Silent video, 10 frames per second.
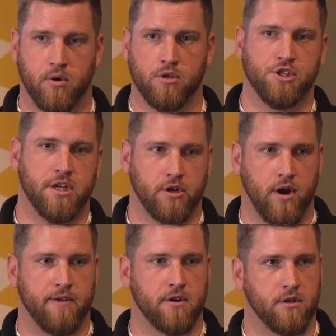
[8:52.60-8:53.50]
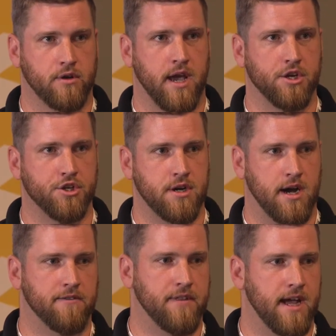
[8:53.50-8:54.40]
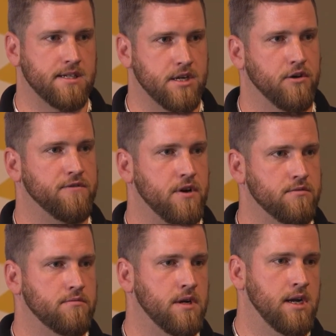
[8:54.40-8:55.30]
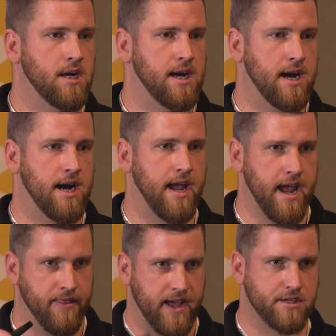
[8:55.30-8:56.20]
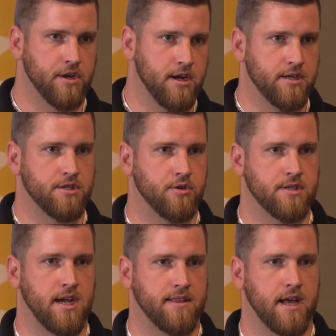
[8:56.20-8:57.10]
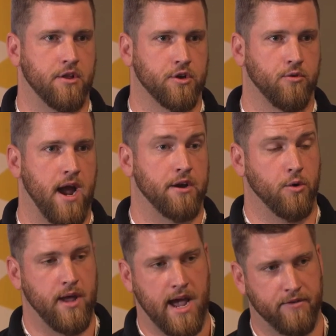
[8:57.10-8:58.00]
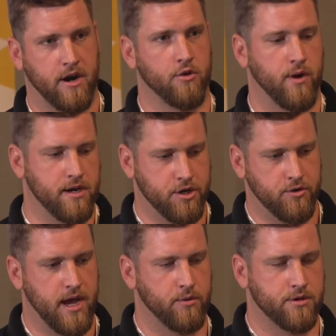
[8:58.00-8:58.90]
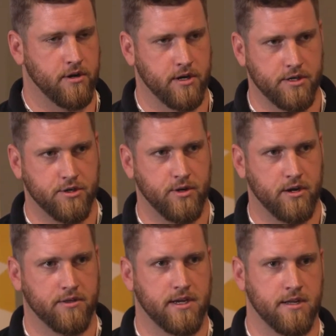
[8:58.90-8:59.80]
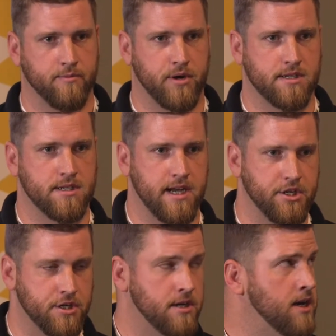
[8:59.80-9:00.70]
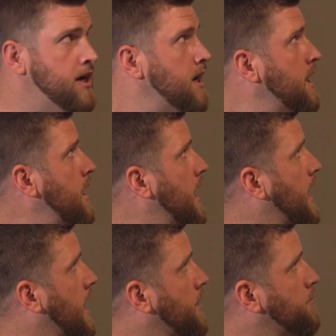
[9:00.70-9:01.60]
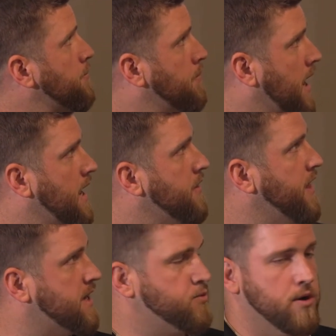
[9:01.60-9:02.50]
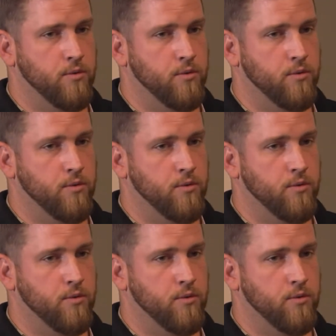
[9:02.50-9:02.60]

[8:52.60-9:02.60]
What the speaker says: pull a geographic location of that cell phone. And that's going to associate that on the ground. Now we have another way to do that, which I'll get to here at the end of the presentation. But that's